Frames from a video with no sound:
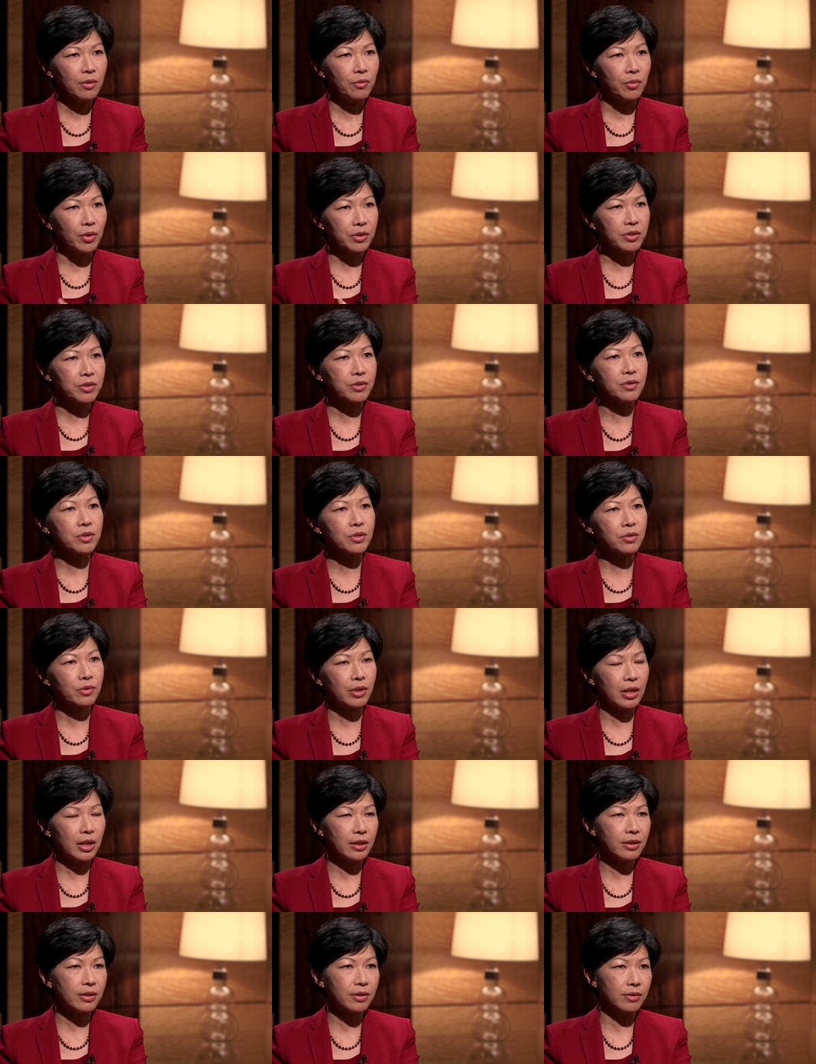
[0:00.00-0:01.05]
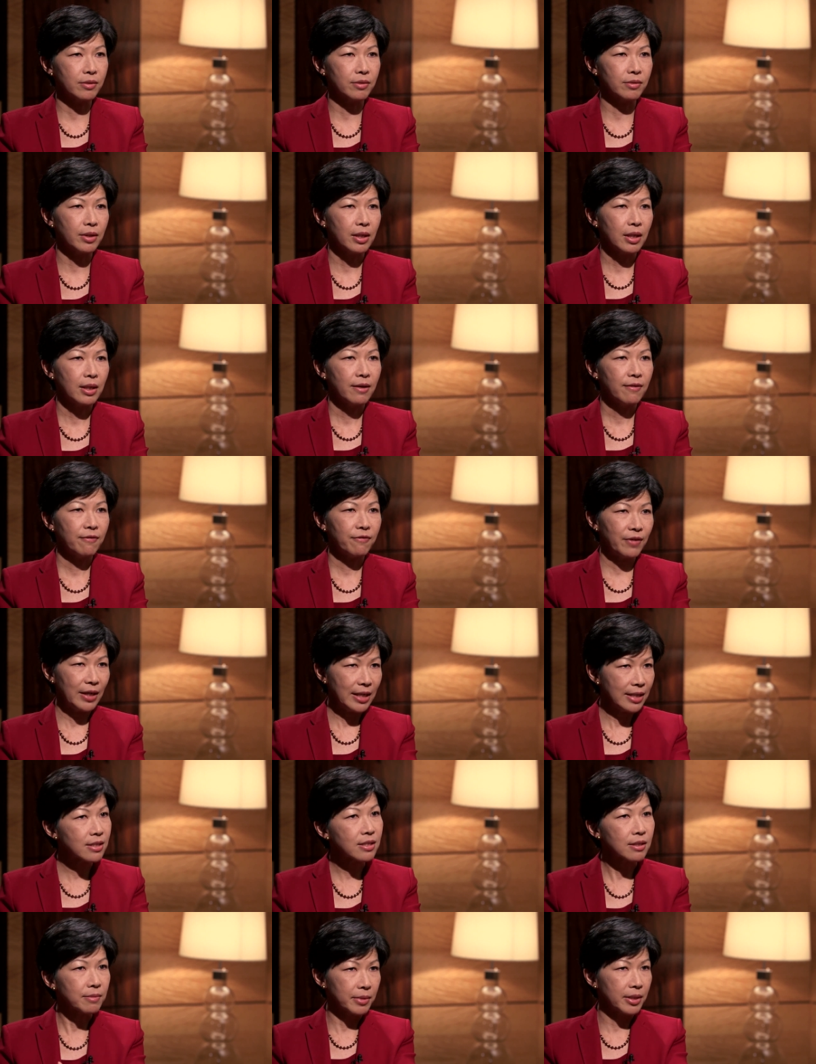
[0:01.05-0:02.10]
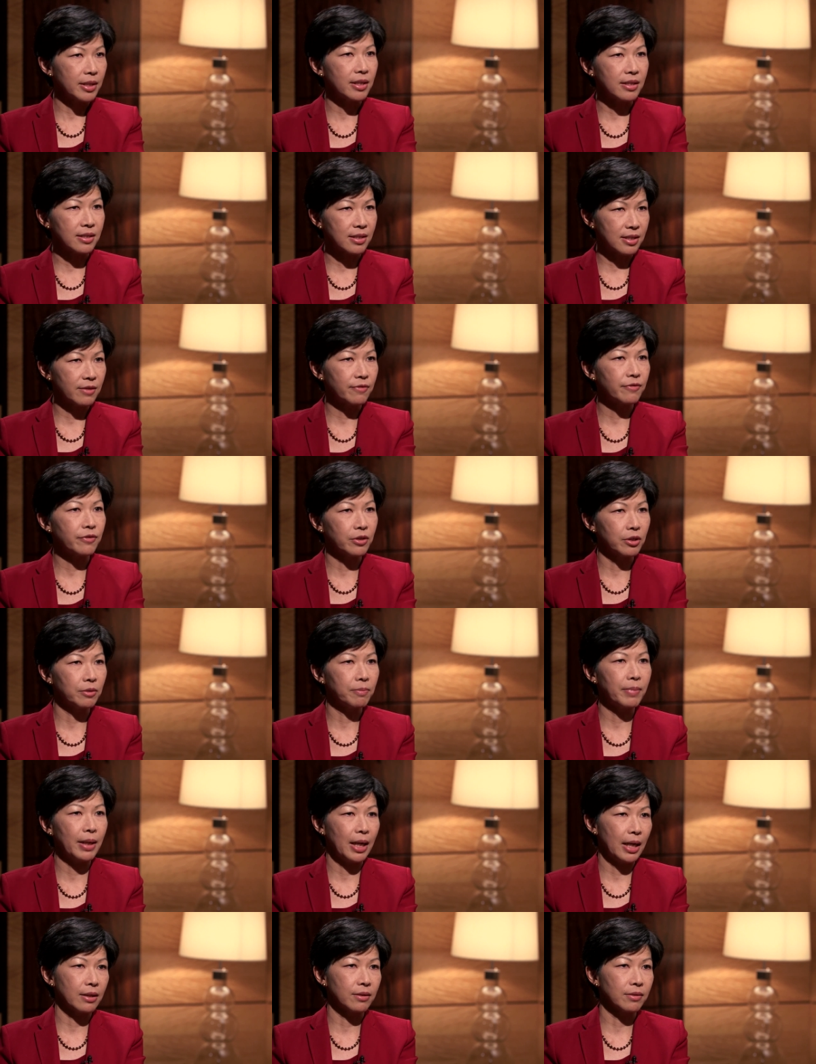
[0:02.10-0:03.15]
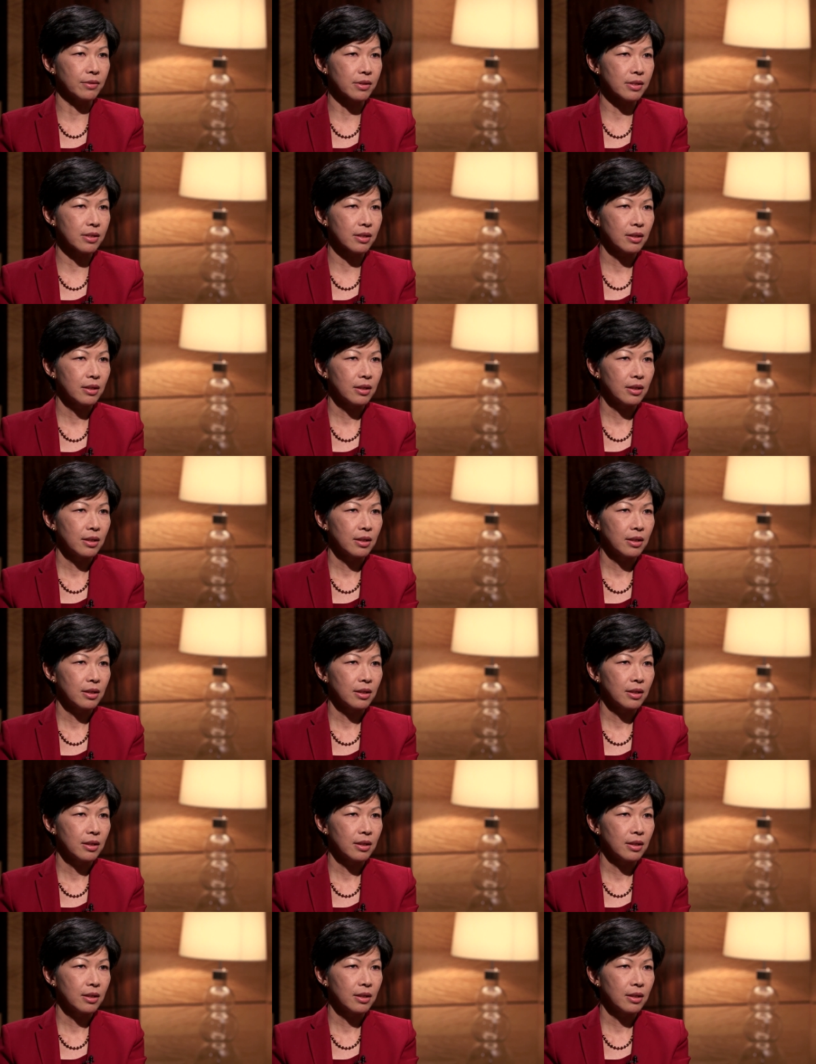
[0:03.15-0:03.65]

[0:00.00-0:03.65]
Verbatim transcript: wants to try to fight some of these difficult battles